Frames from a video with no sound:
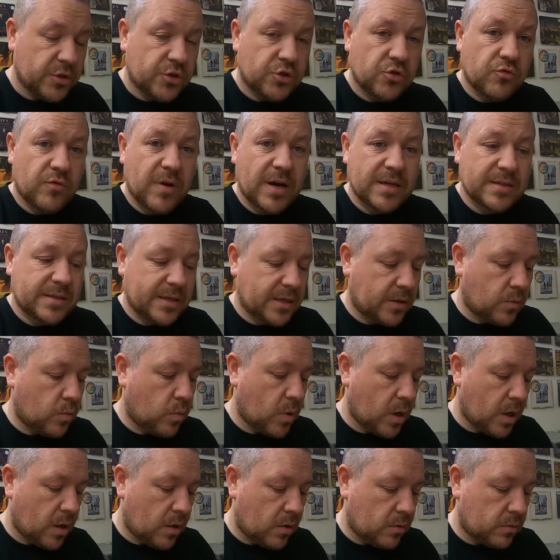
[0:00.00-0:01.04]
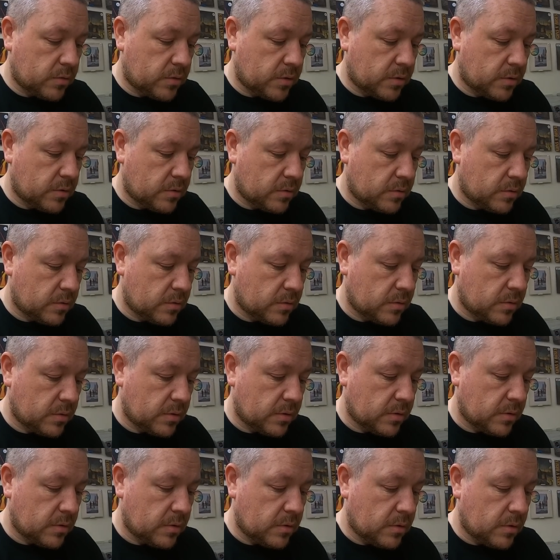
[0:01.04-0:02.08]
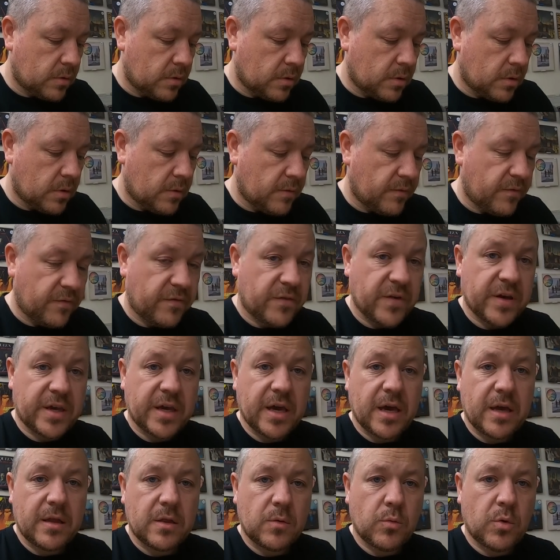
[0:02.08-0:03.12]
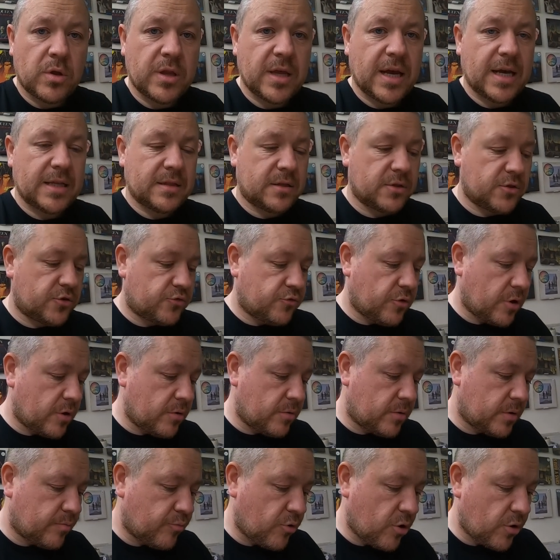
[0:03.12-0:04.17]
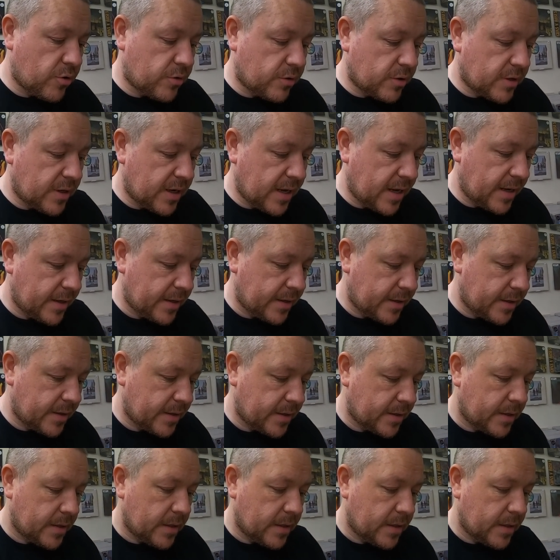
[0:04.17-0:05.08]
Jurassic World figure, the one that had the stroke, broken neck.